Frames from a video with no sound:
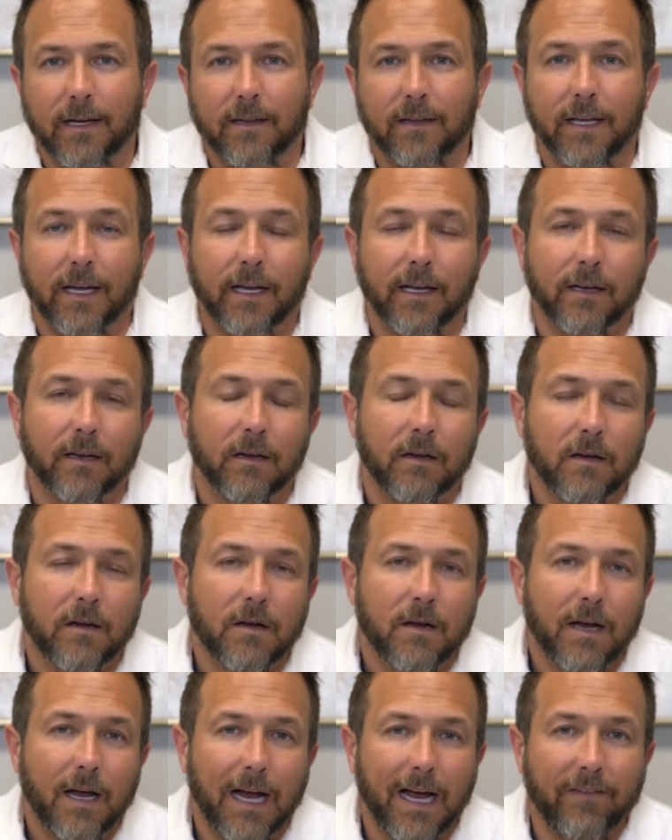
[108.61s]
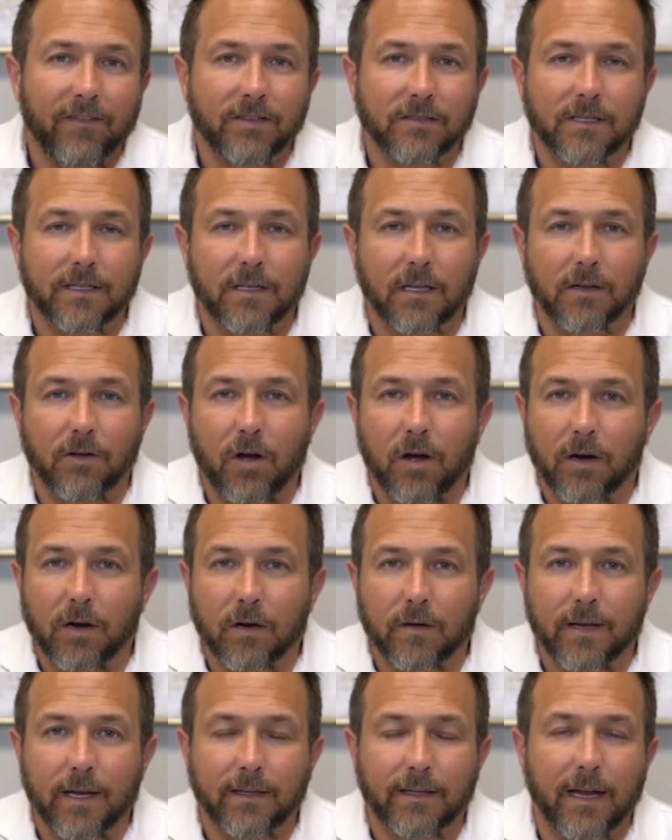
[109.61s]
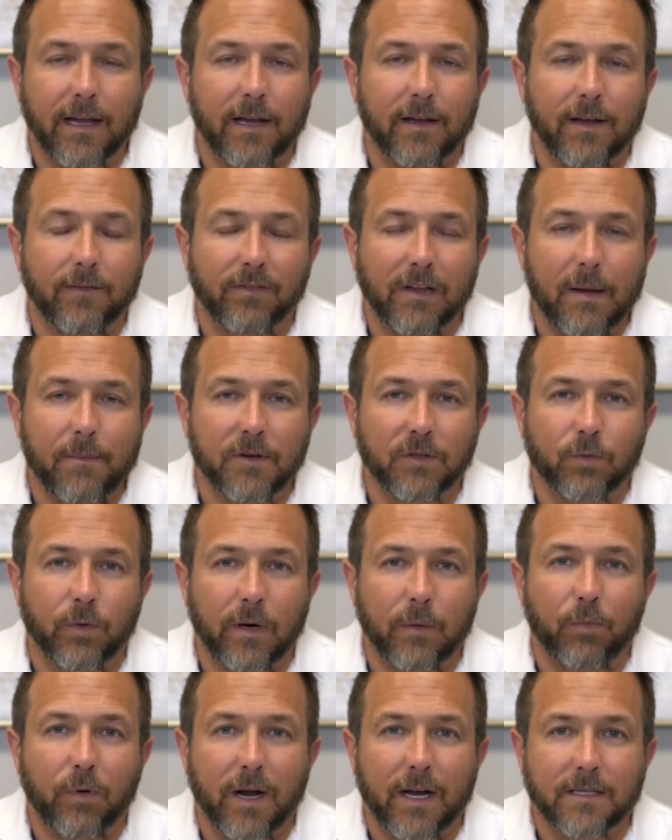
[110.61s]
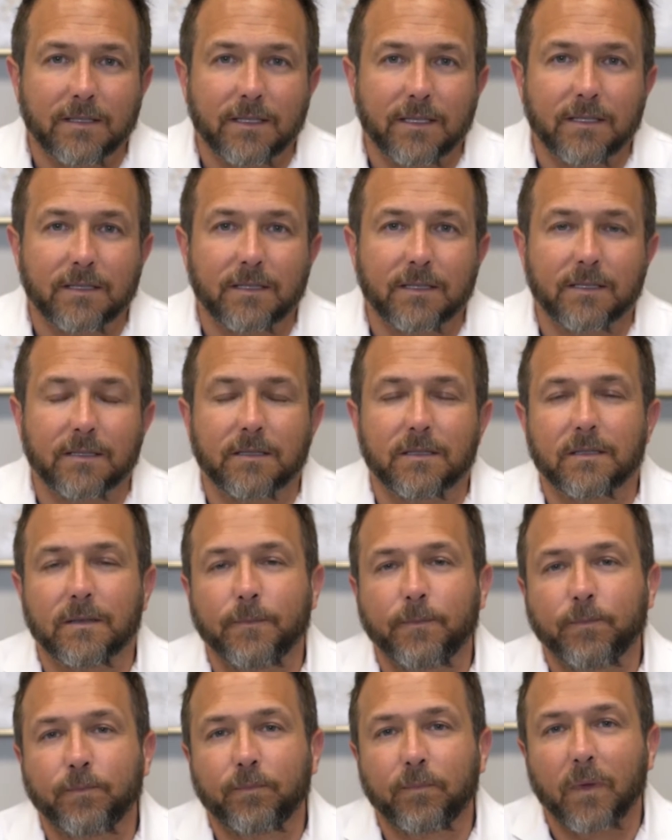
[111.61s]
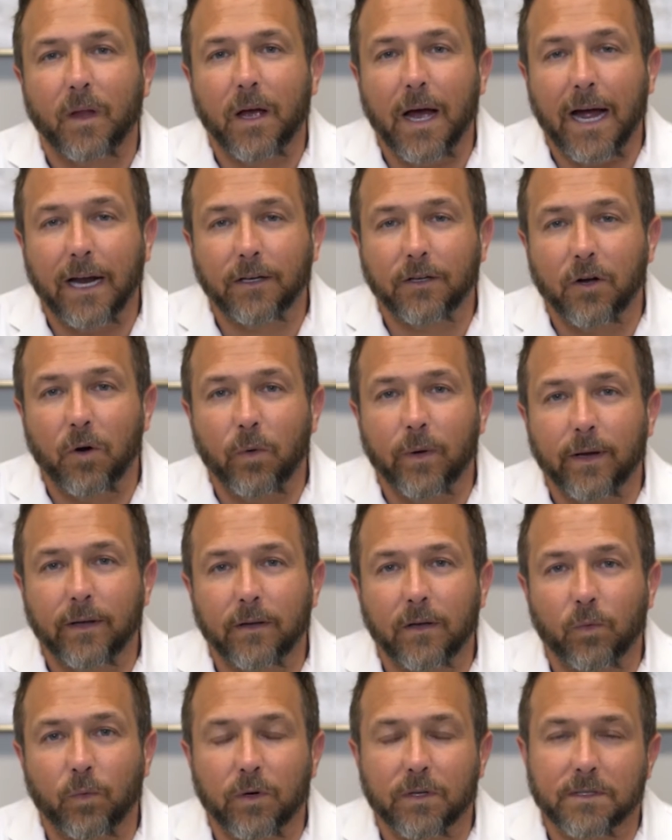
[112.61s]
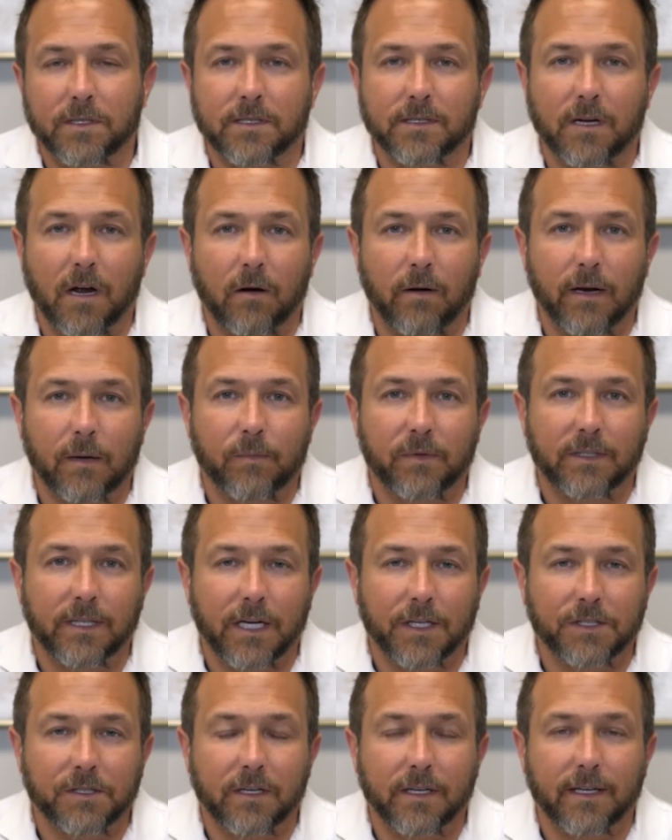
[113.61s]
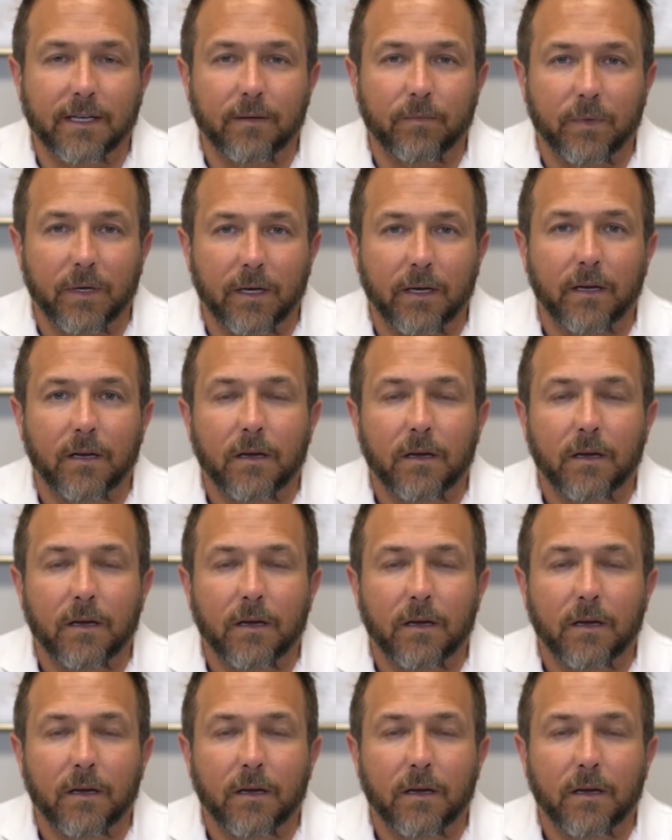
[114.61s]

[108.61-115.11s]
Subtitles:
and then obviously the longer that inflammatory process is ongoing, the worse the scarring potentially can be.